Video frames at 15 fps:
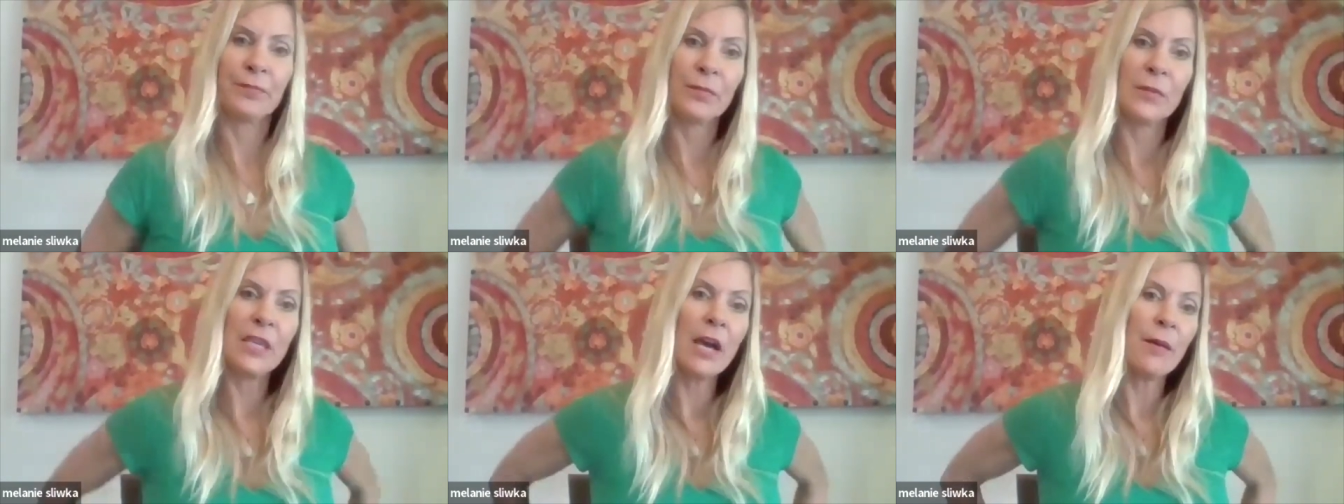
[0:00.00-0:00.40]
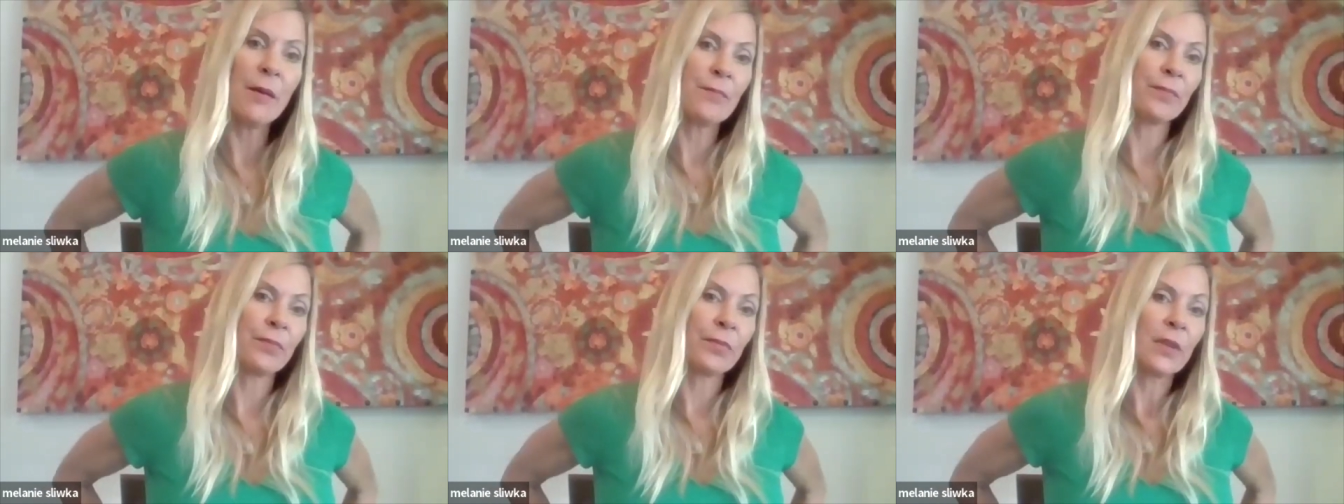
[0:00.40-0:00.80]
Yeah.
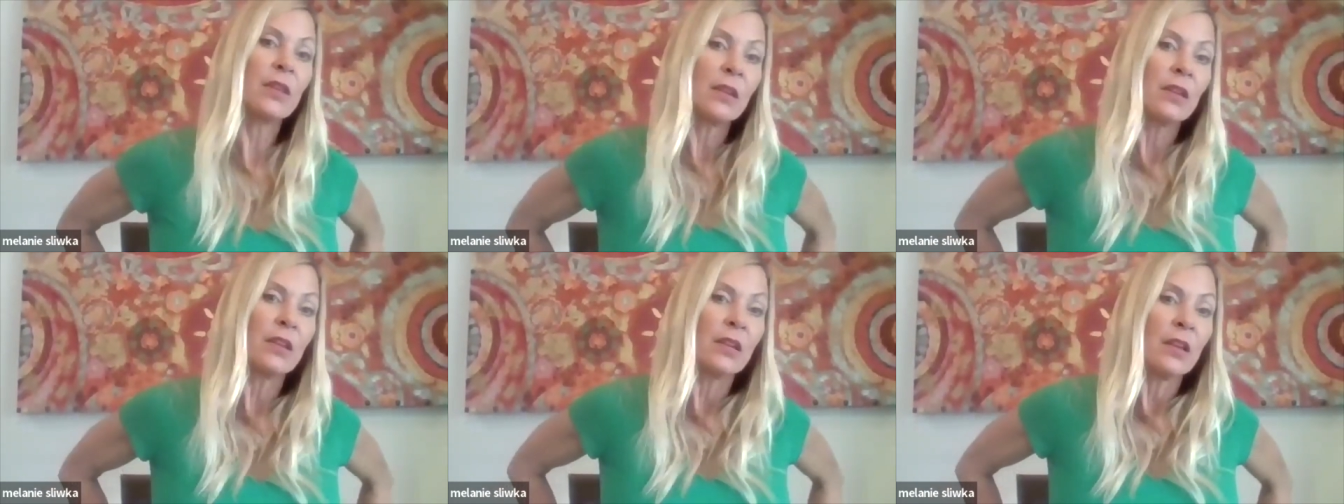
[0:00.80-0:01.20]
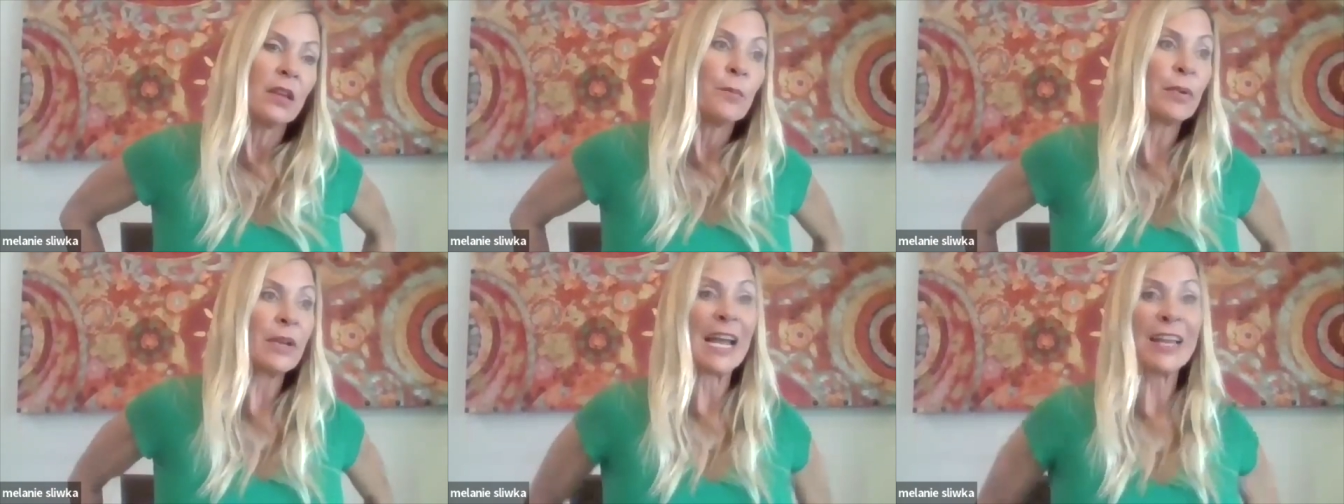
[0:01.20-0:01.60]

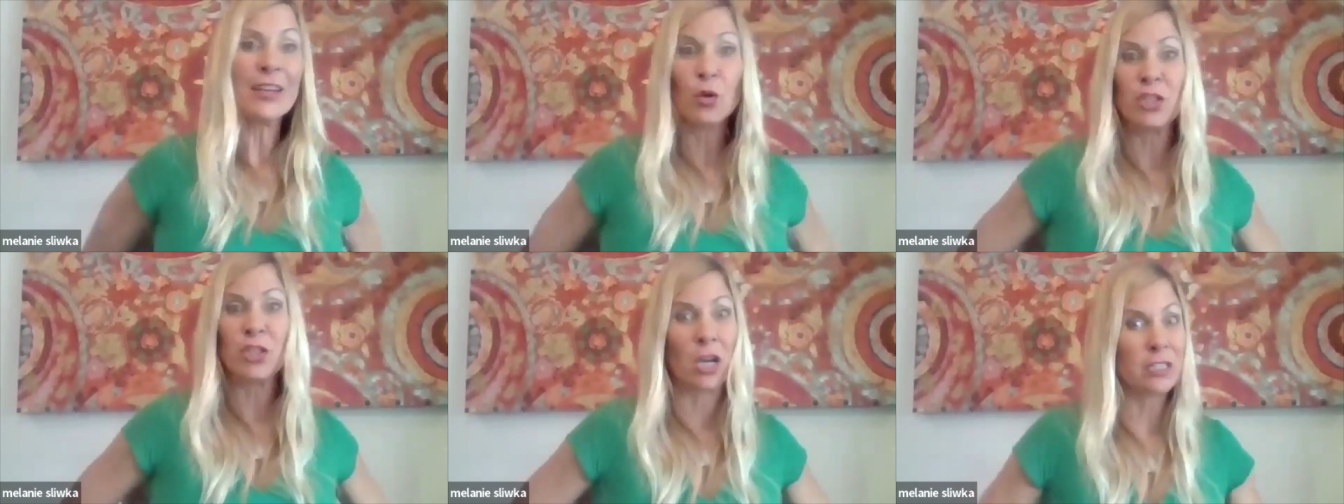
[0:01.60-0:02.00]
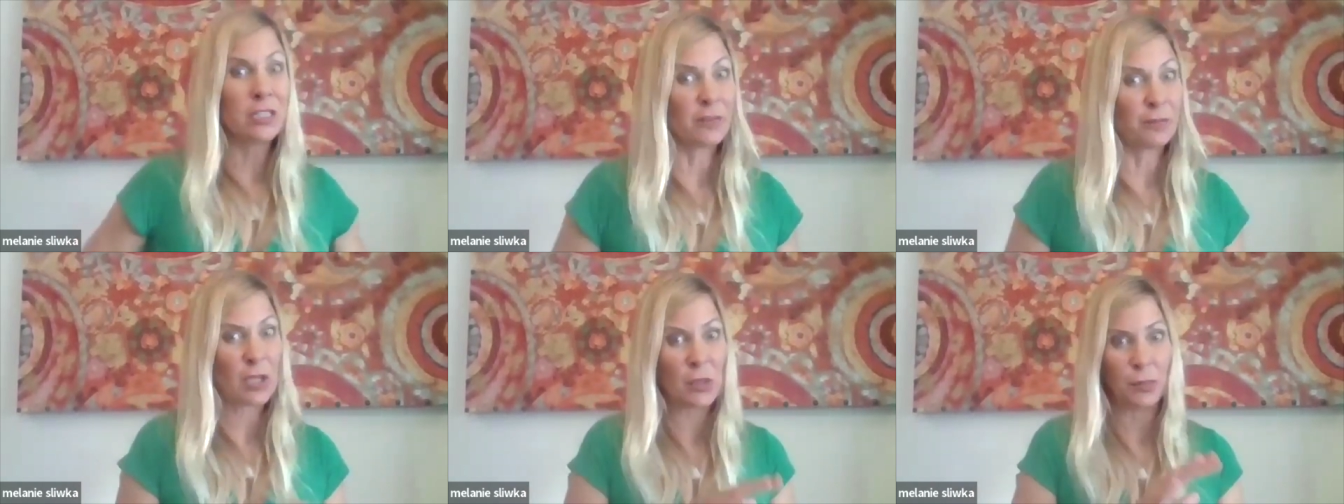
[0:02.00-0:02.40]
But I know tons
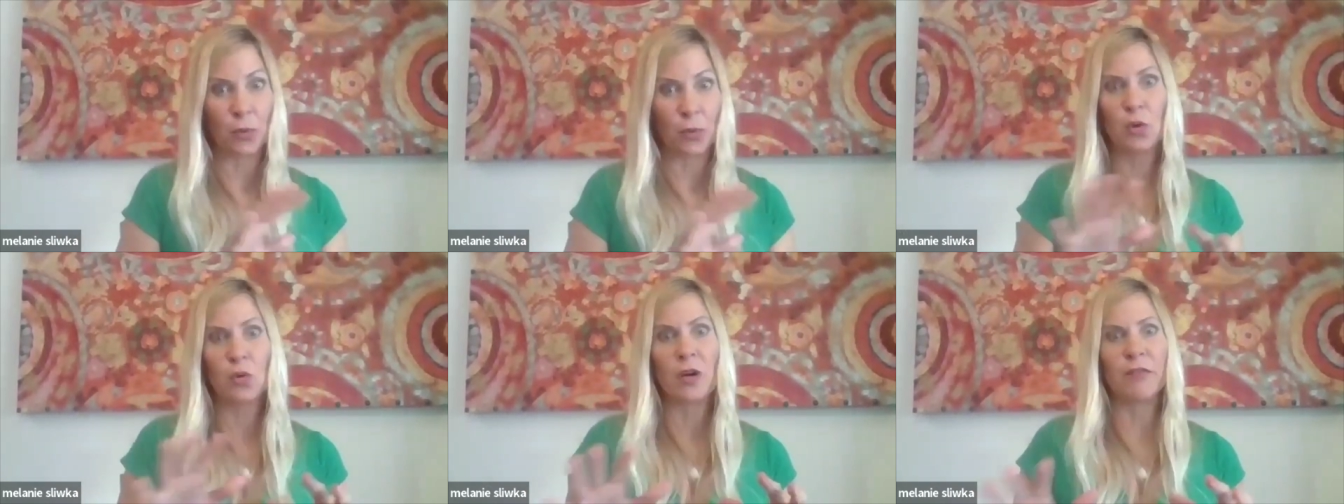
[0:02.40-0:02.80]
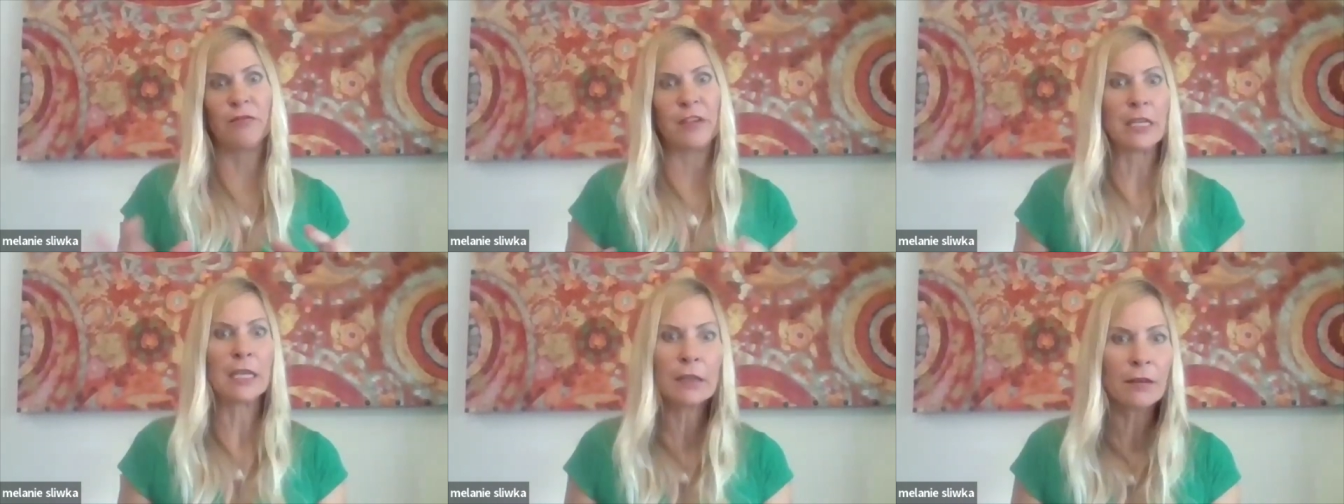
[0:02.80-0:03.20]
of people who are
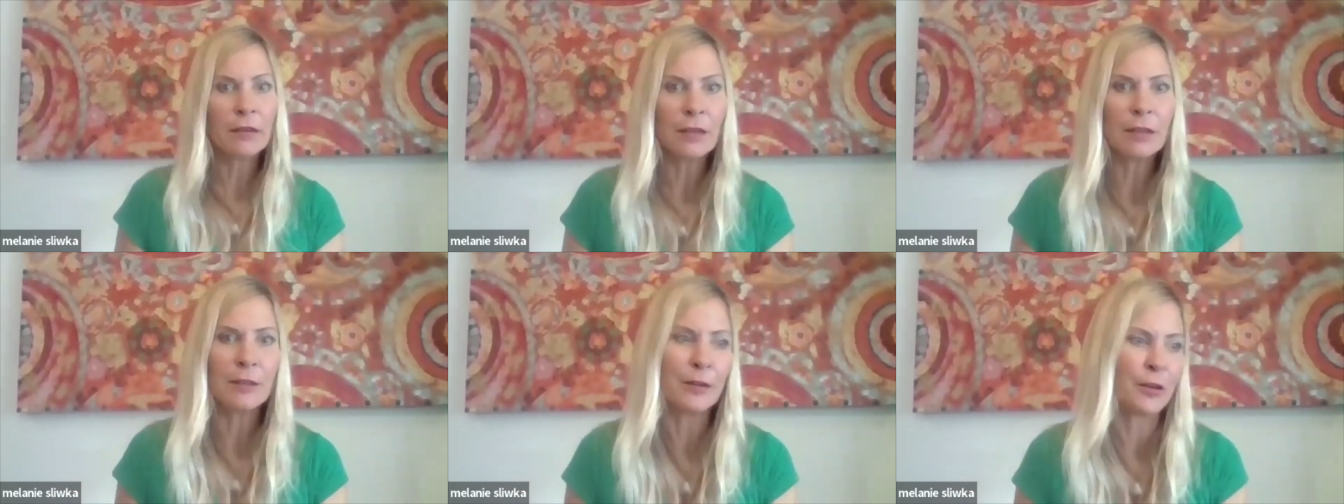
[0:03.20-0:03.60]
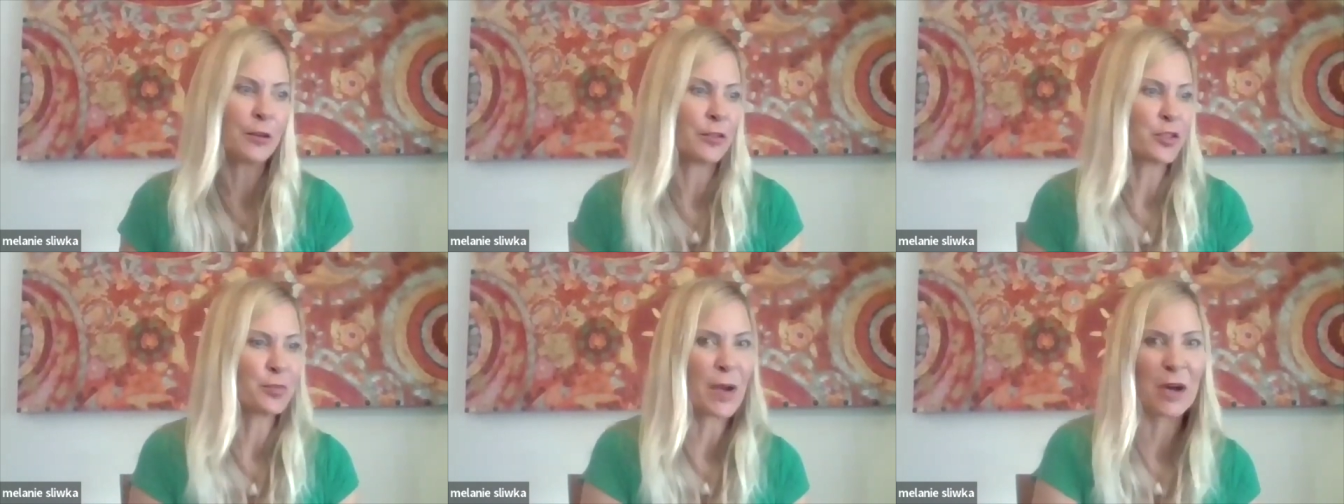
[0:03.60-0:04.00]
vegan and
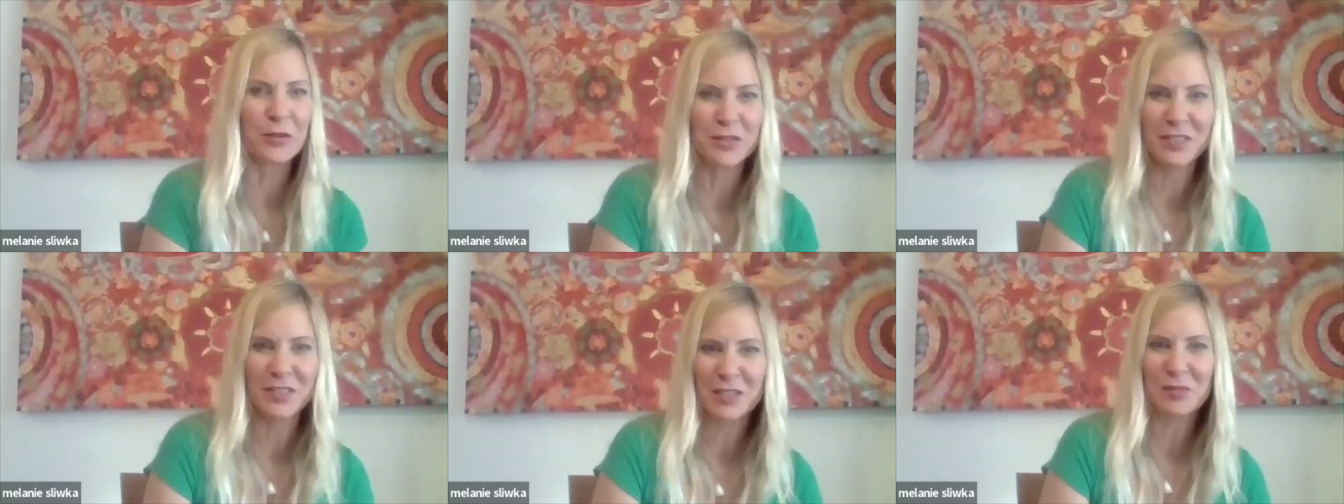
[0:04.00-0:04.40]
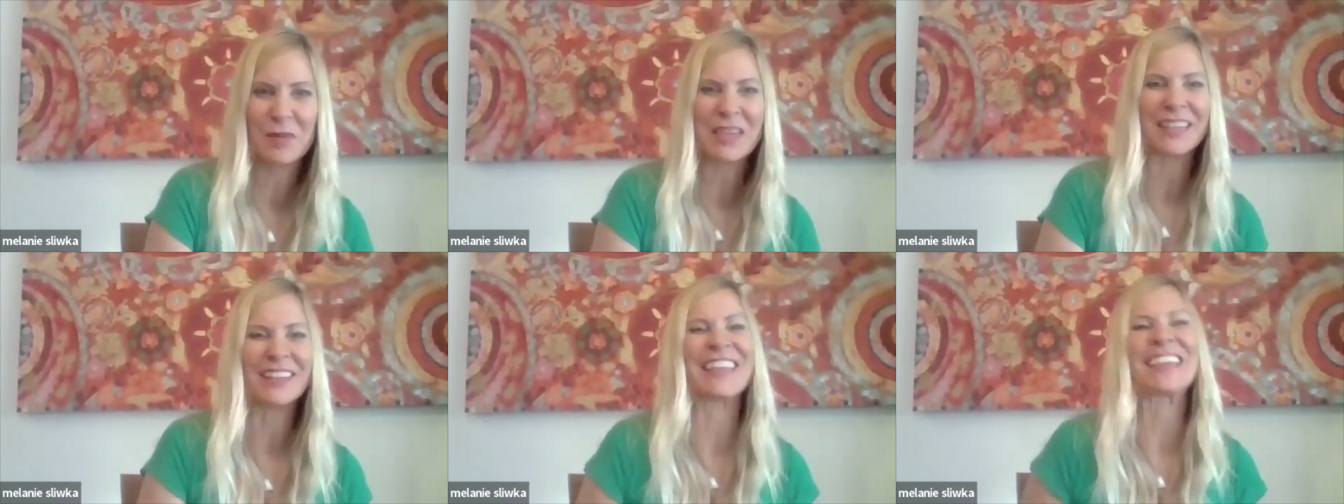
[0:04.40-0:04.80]
their spouse eats
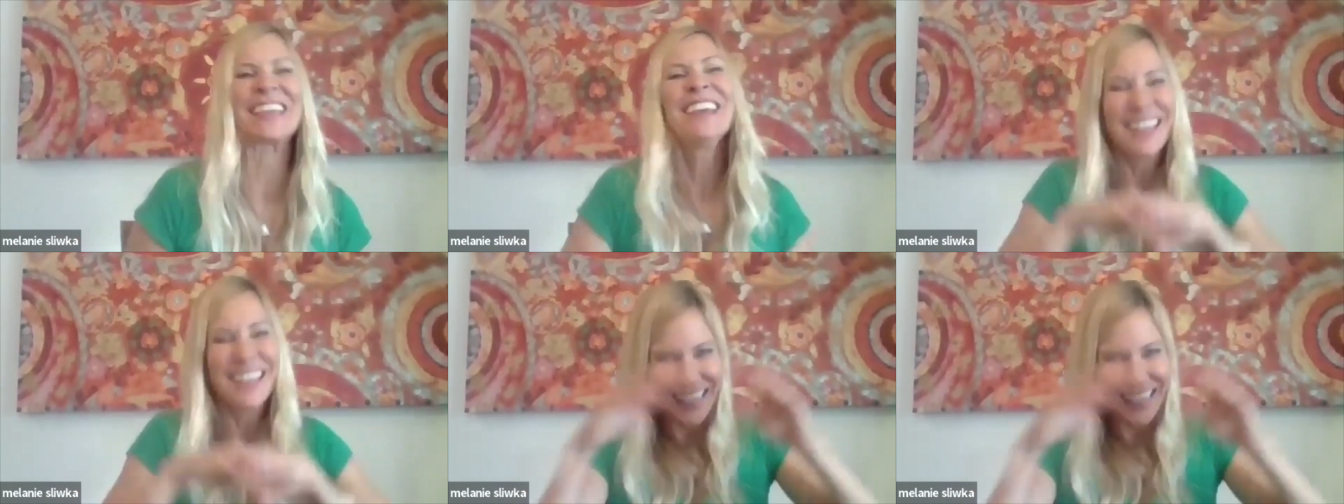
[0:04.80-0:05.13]
meat. Like,